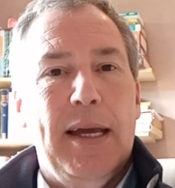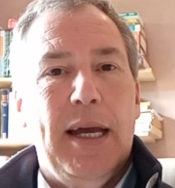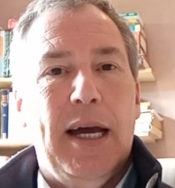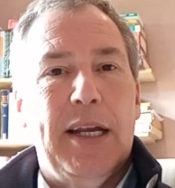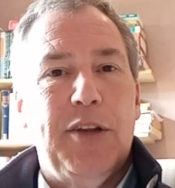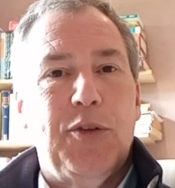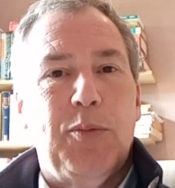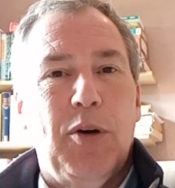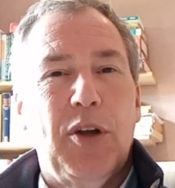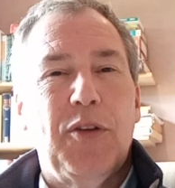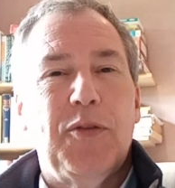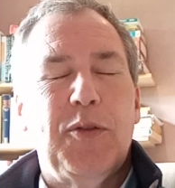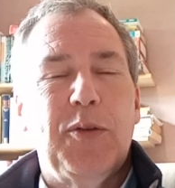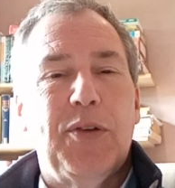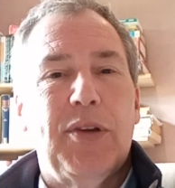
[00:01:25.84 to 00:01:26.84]
And it's
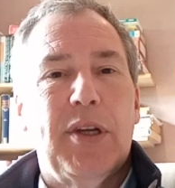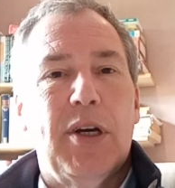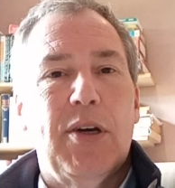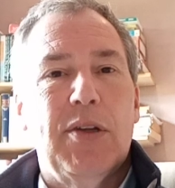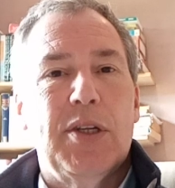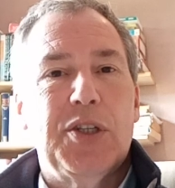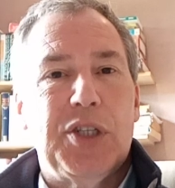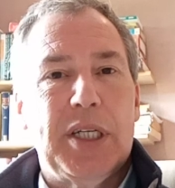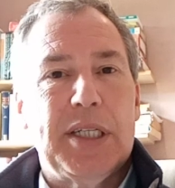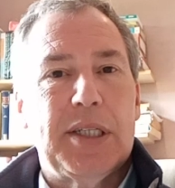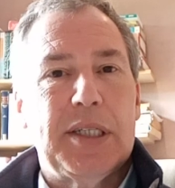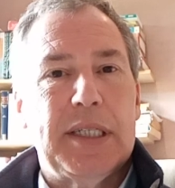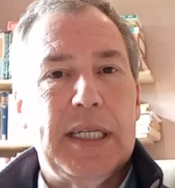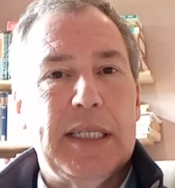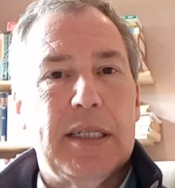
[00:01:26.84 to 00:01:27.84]
wonderful to know that
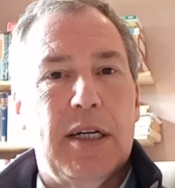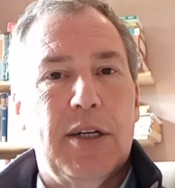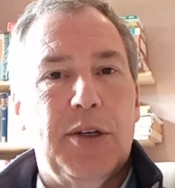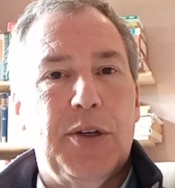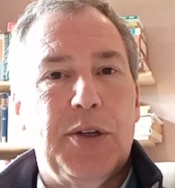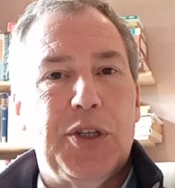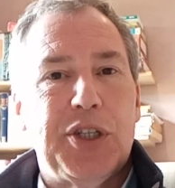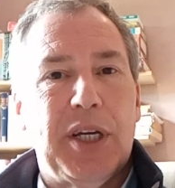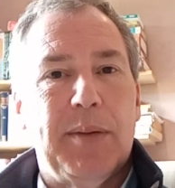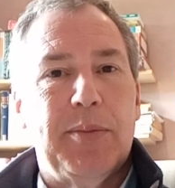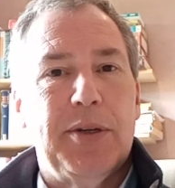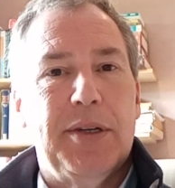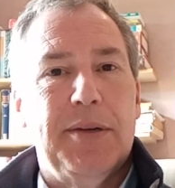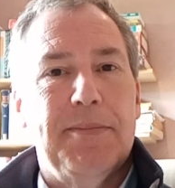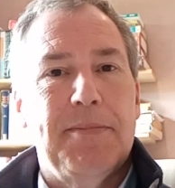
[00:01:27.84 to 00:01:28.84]
Jesus is our good
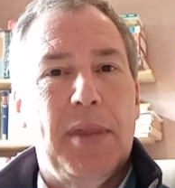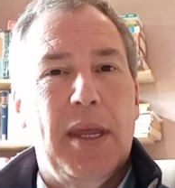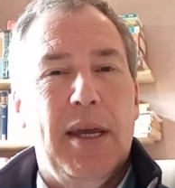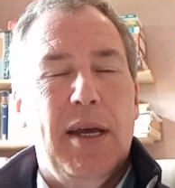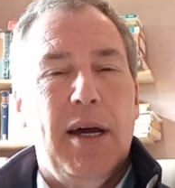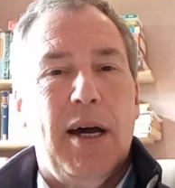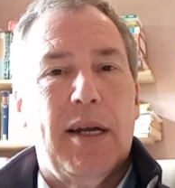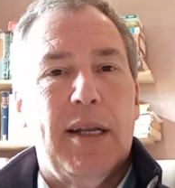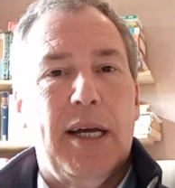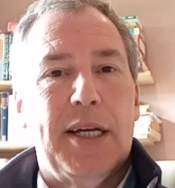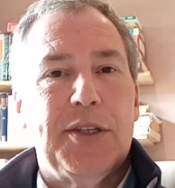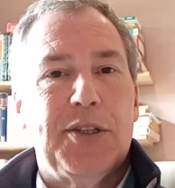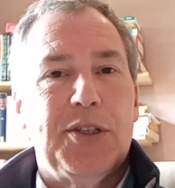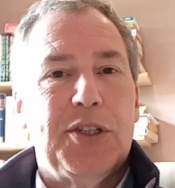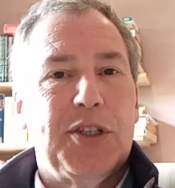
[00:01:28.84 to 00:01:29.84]
shepherd. I'd
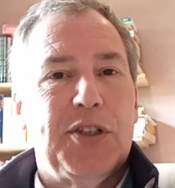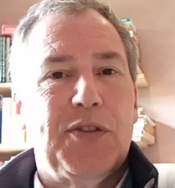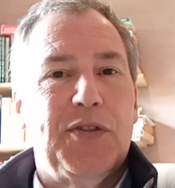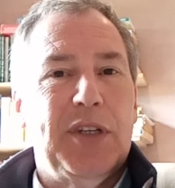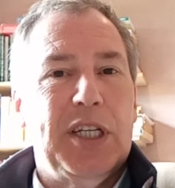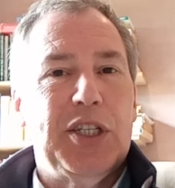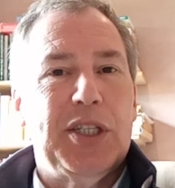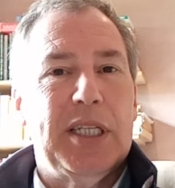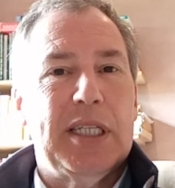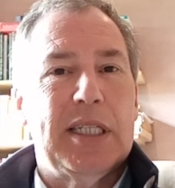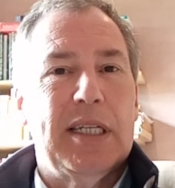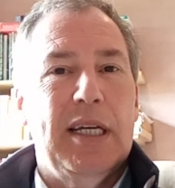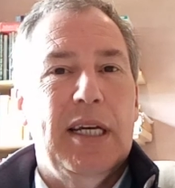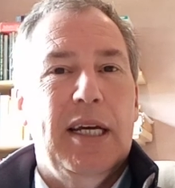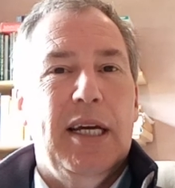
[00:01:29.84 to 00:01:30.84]
like to just finish
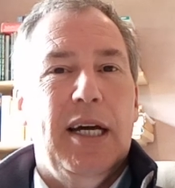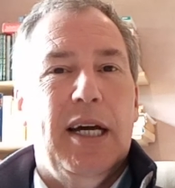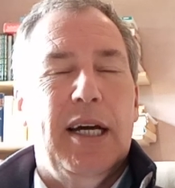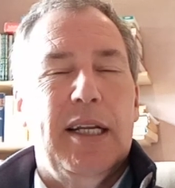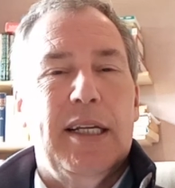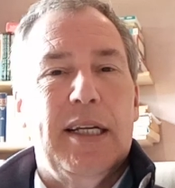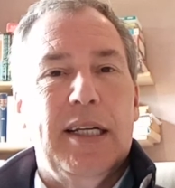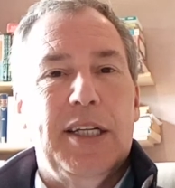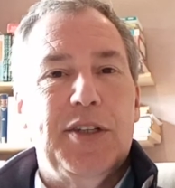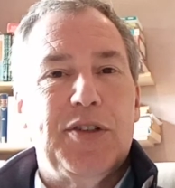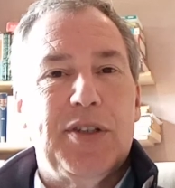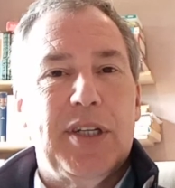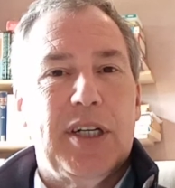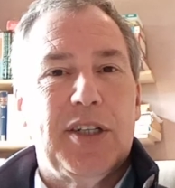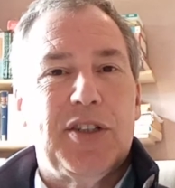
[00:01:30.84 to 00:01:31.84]
this little
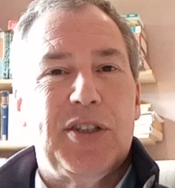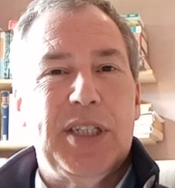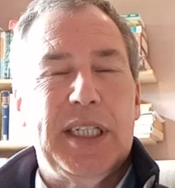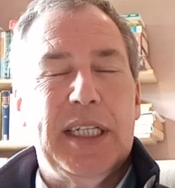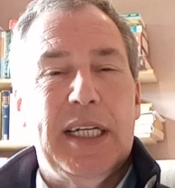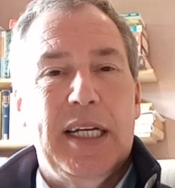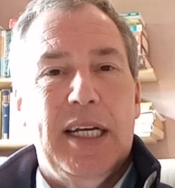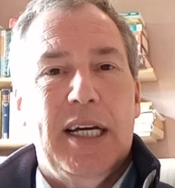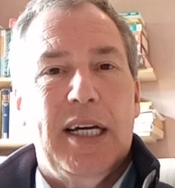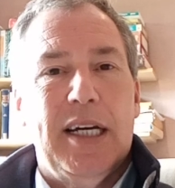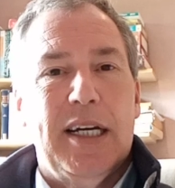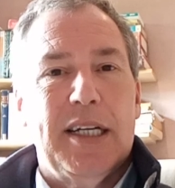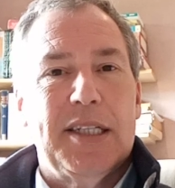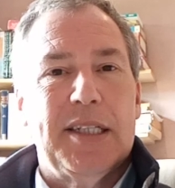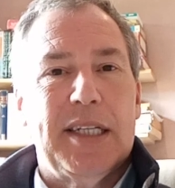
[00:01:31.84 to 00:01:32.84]
introductory
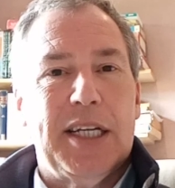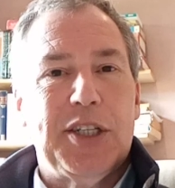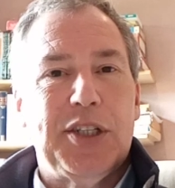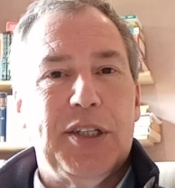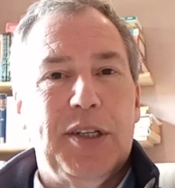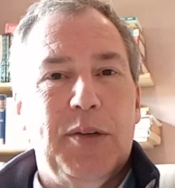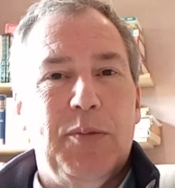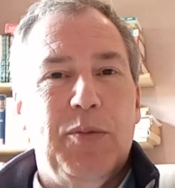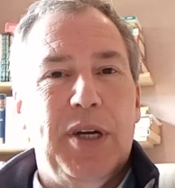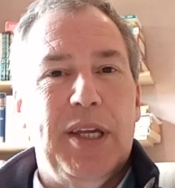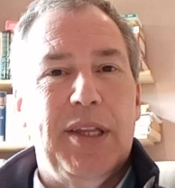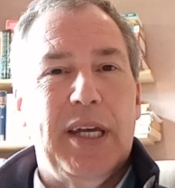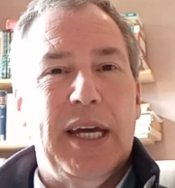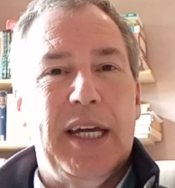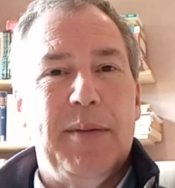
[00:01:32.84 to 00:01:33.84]
session
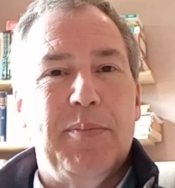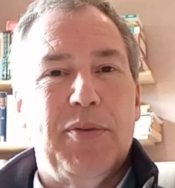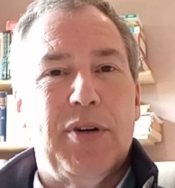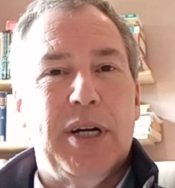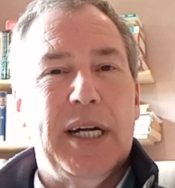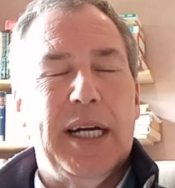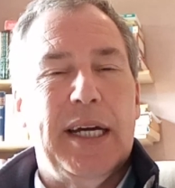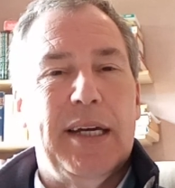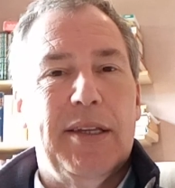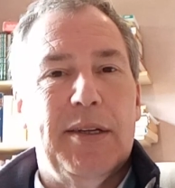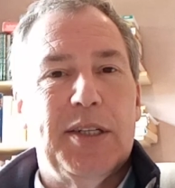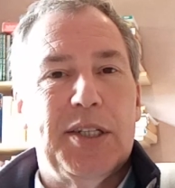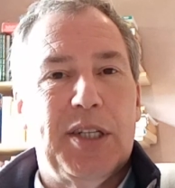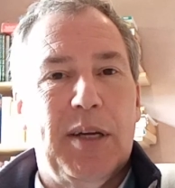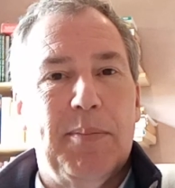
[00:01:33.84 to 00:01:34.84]
with a prayer
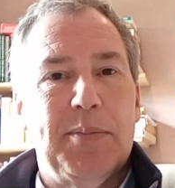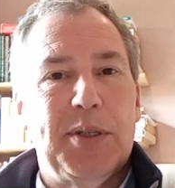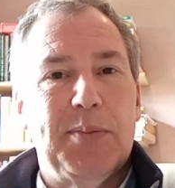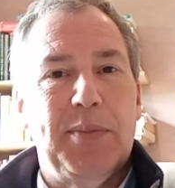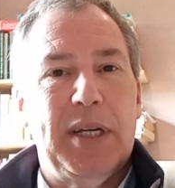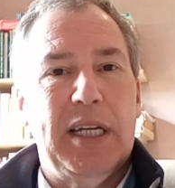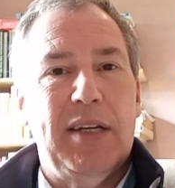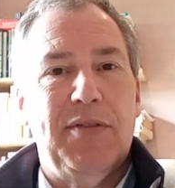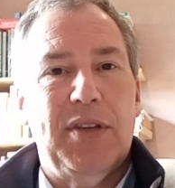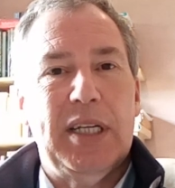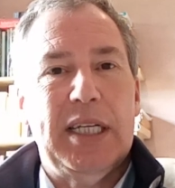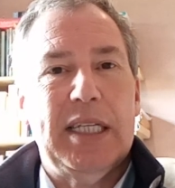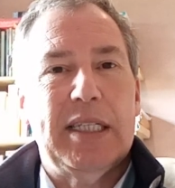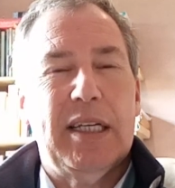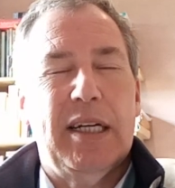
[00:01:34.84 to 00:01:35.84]
that sums many of
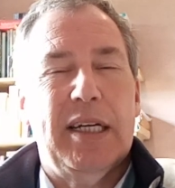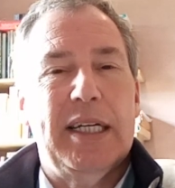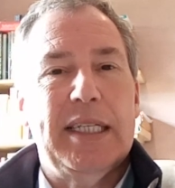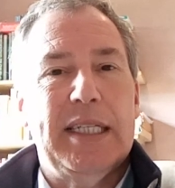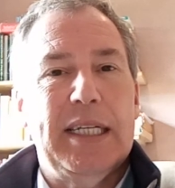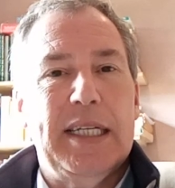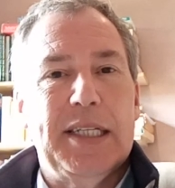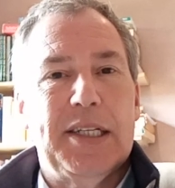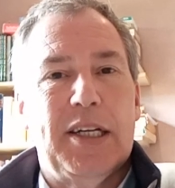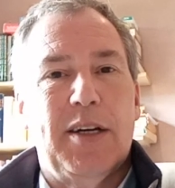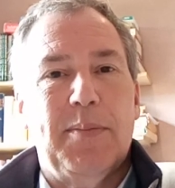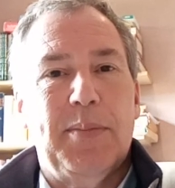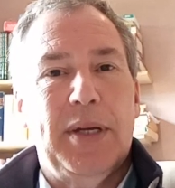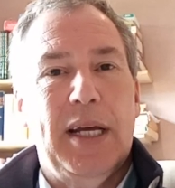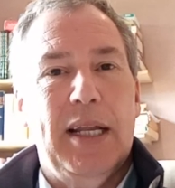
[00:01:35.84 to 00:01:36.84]
these ideas
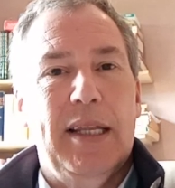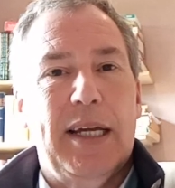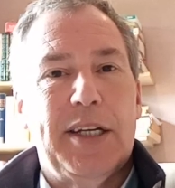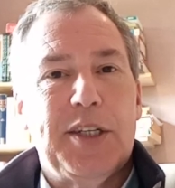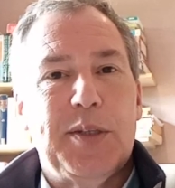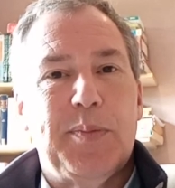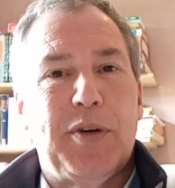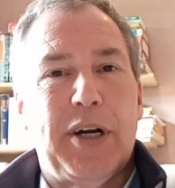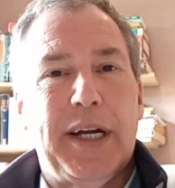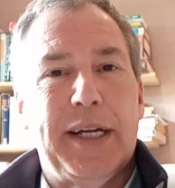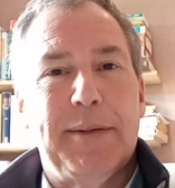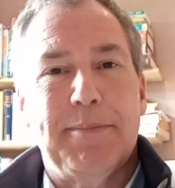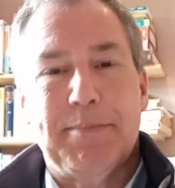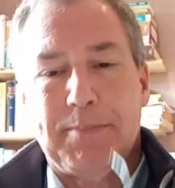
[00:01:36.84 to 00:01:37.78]
up. Let us pray.